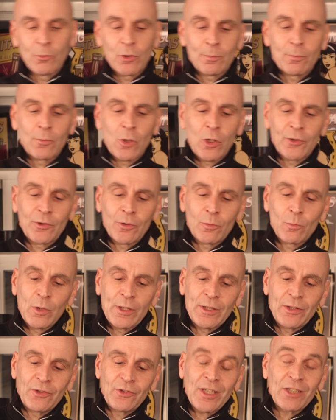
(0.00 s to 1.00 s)
more modern
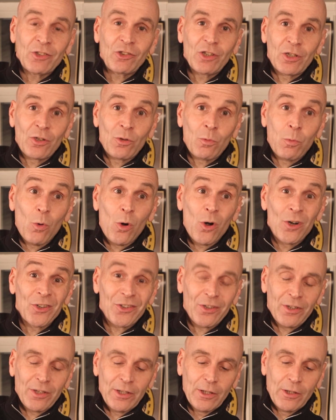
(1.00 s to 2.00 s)
one, it's actually
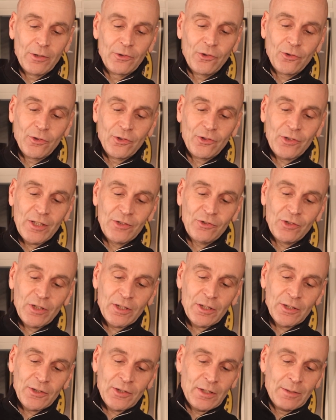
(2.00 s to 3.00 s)
1/4 an ounce, so it's actually
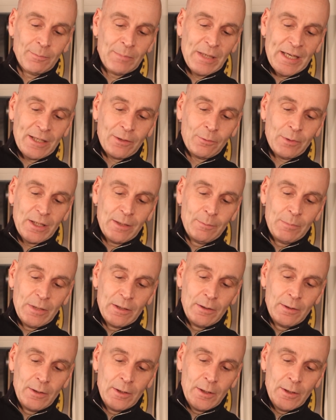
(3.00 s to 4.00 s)
cutting it back quite a
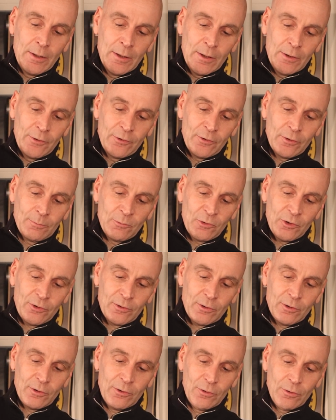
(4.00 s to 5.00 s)
bit. So I'm just
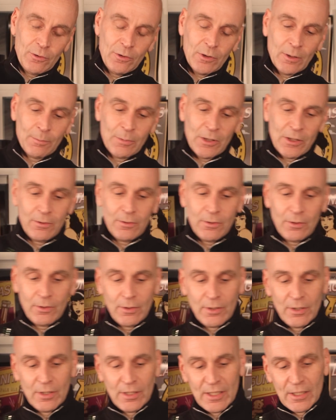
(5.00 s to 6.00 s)
going to do about
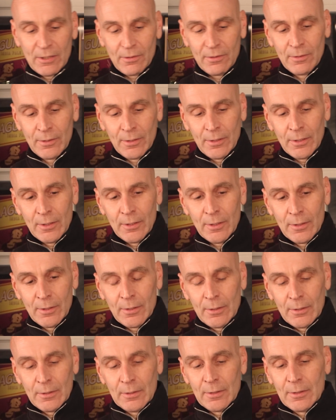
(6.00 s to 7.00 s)
there.
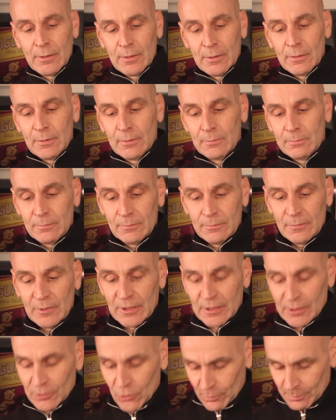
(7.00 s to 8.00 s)

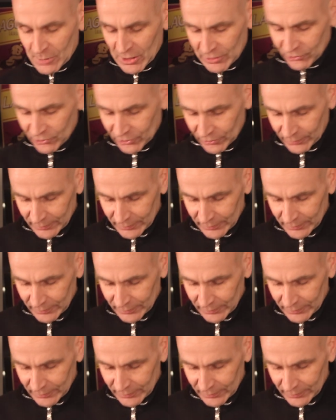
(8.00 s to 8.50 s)
Yeah, not much